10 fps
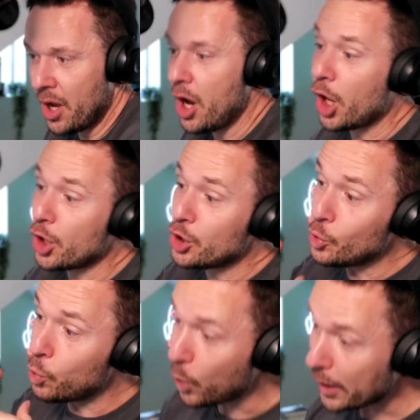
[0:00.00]
Are you
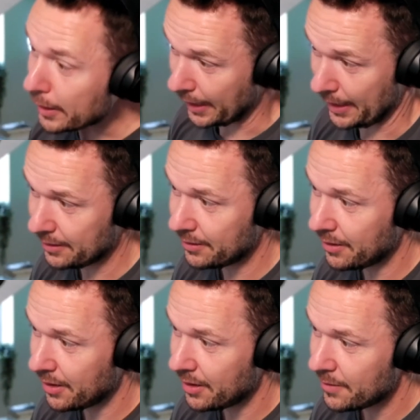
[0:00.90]
willing
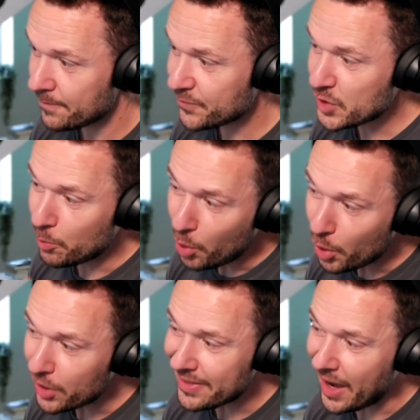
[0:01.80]
to put
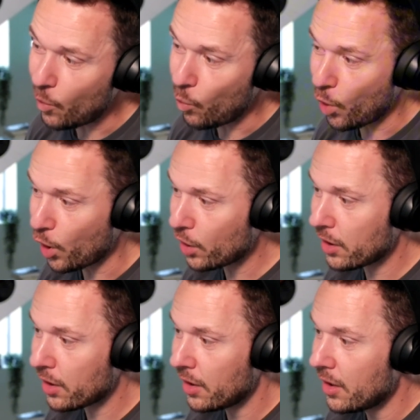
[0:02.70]
in that work
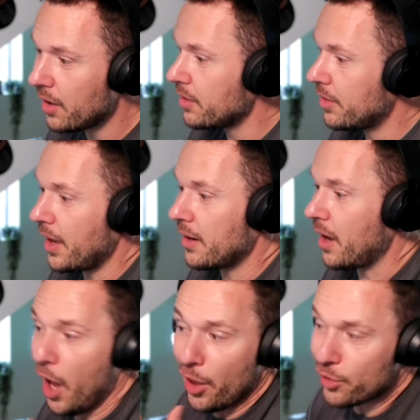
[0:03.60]
that
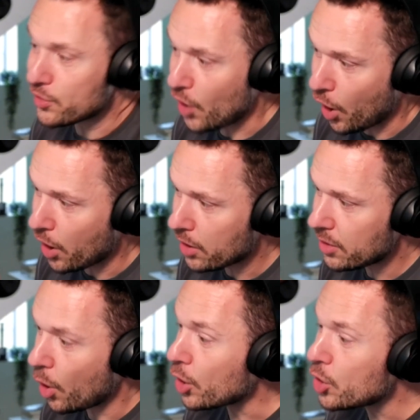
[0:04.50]
others aren't?
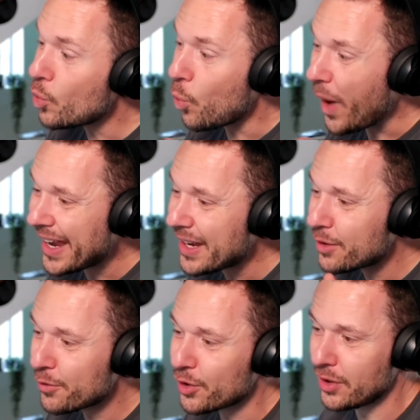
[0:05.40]
Are you waiting
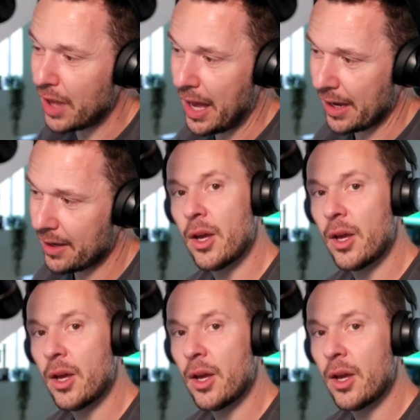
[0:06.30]
for luck?